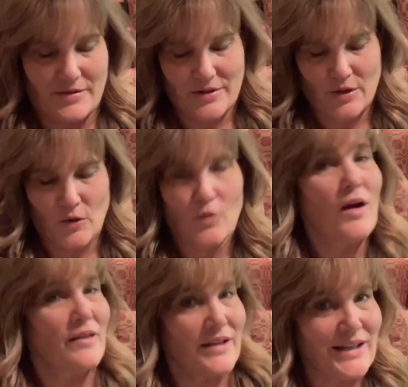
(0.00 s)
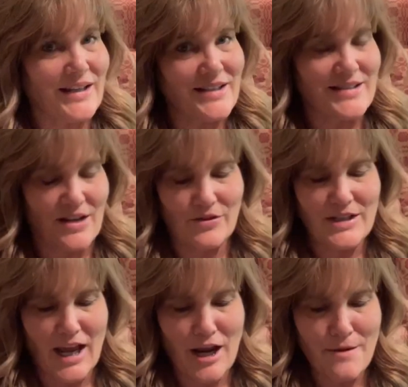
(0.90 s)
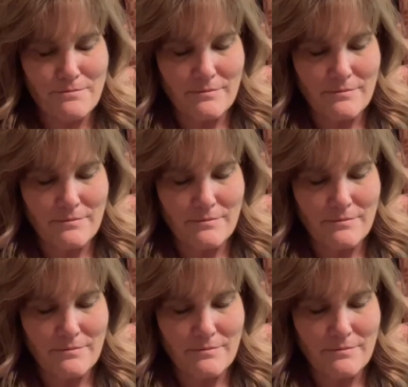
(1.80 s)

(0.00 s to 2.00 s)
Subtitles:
So quality is every day.